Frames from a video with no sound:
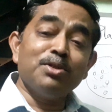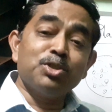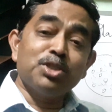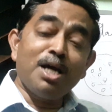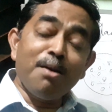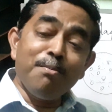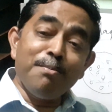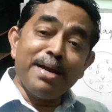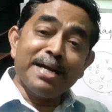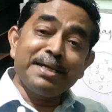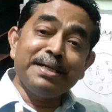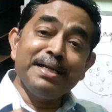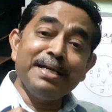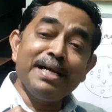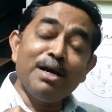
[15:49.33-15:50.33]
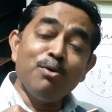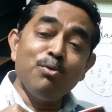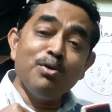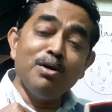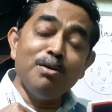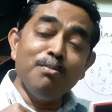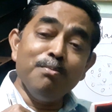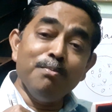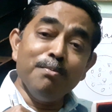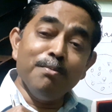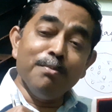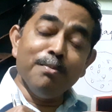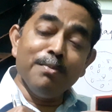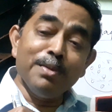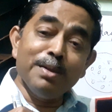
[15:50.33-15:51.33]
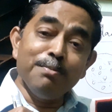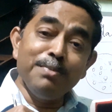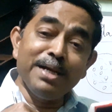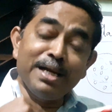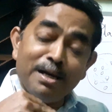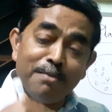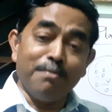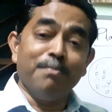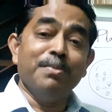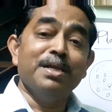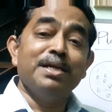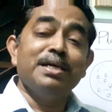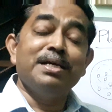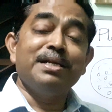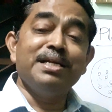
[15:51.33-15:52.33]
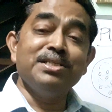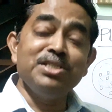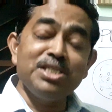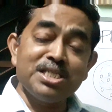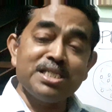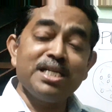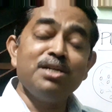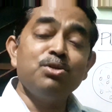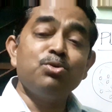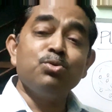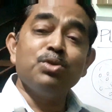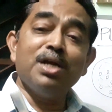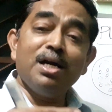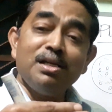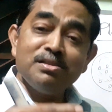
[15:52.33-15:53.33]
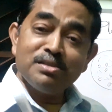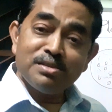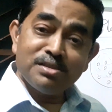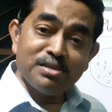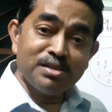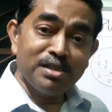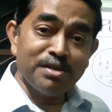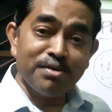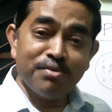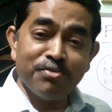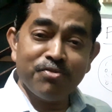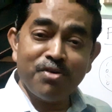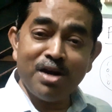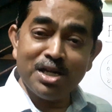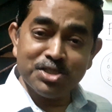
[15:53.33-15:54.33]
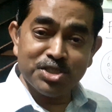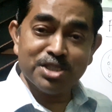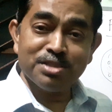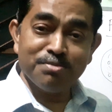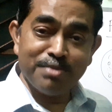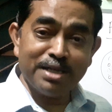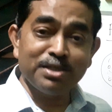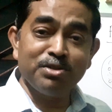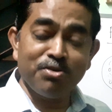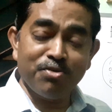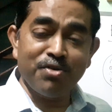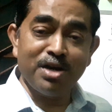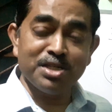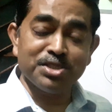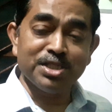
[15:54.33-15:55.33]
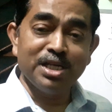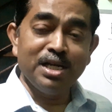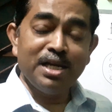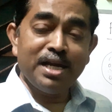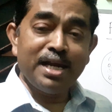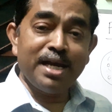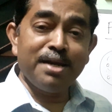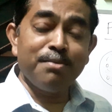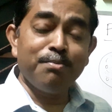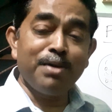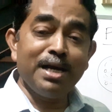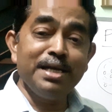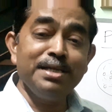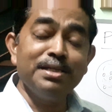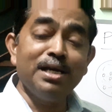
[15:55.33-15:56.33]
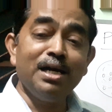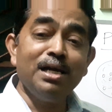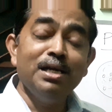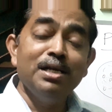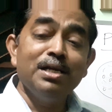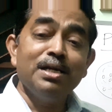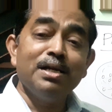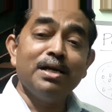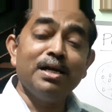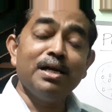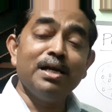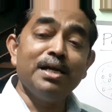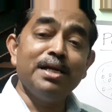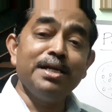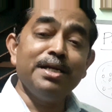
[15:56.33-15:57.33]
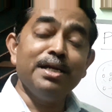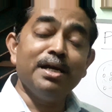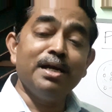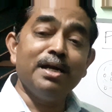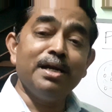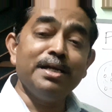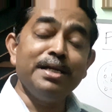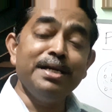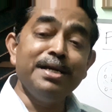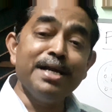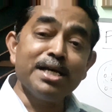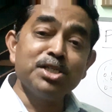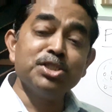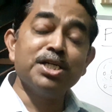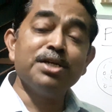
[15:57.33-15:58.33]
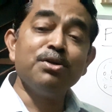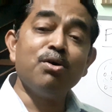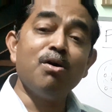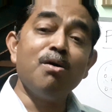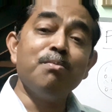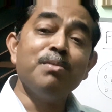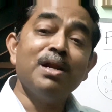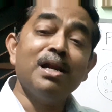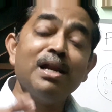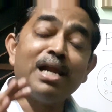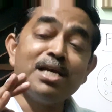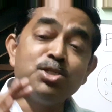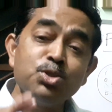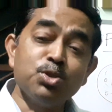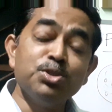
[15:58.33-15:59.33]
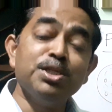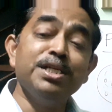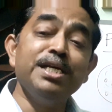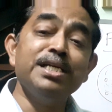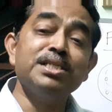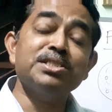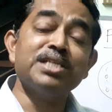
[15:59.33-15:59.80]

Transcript: some bacteria will become resistant to the bacteriophage, and by the induction of lysogenic